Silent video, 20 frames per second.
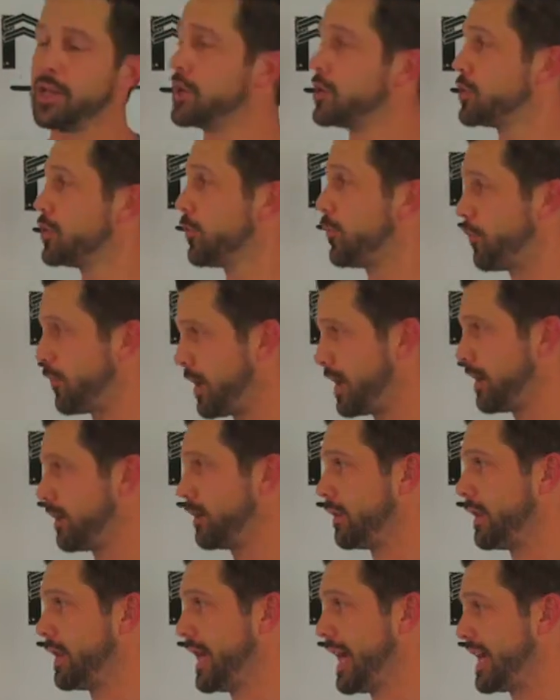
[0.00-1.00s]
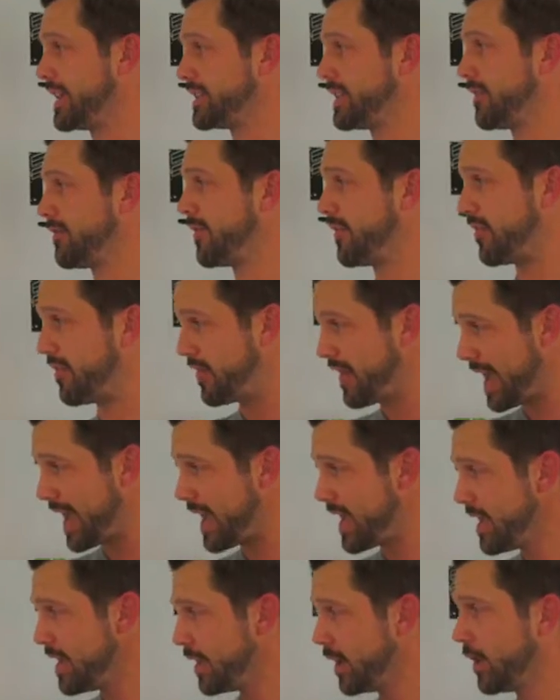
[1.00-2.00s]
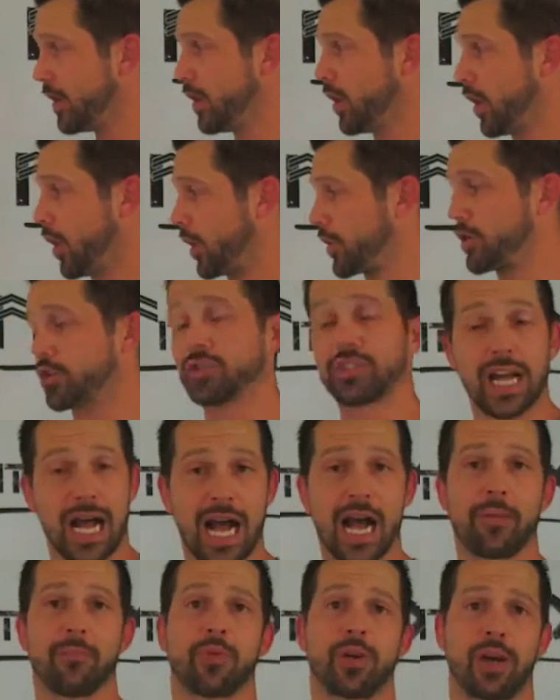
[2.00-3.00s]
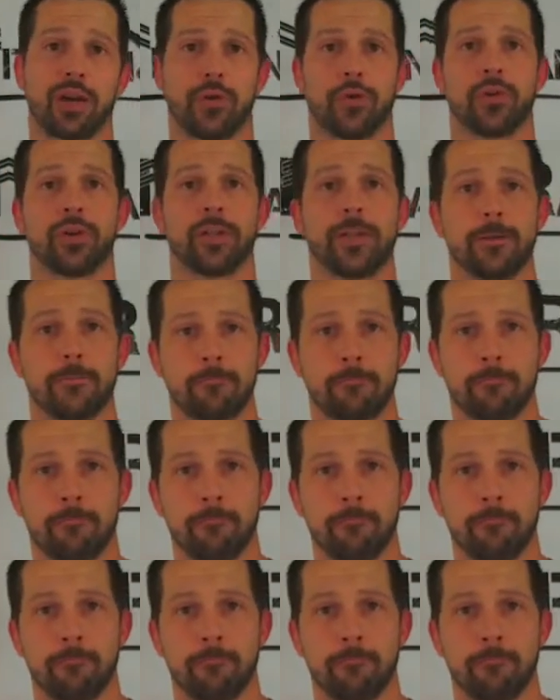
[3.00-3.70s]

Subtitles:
should feel as if they are your top priority.